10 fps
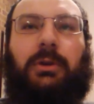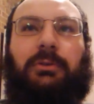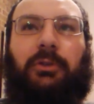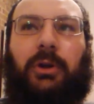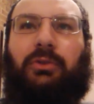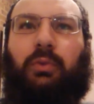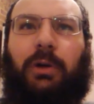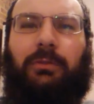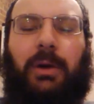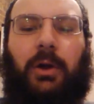or sorry,
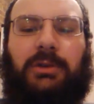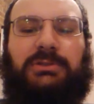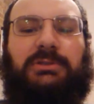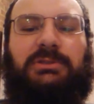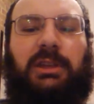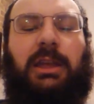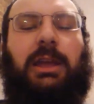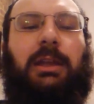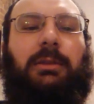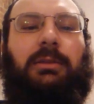12 of my archers
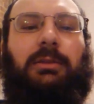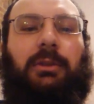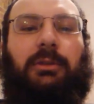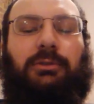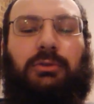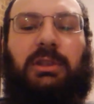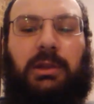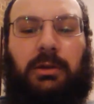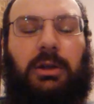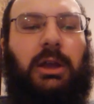and
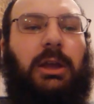here.